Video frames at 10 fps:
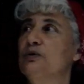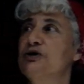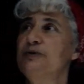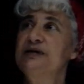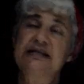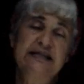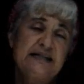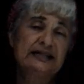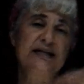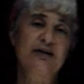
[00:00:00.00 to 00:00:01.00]
which means I
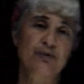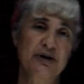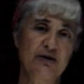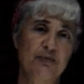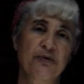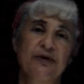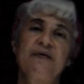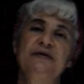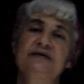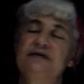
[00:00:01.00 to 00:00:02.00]
need to get rid of the
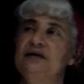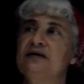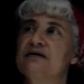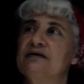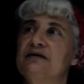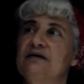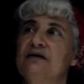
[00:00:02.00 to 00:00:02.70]
parentheses,